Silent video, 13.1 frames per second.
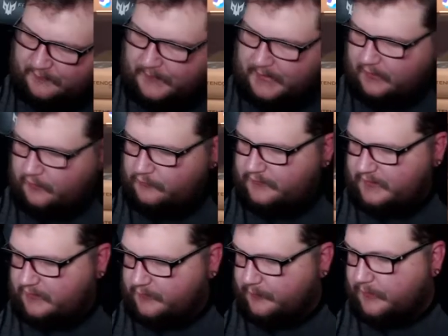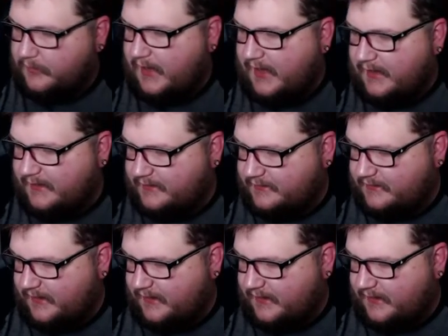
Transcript: it melodic or melodic?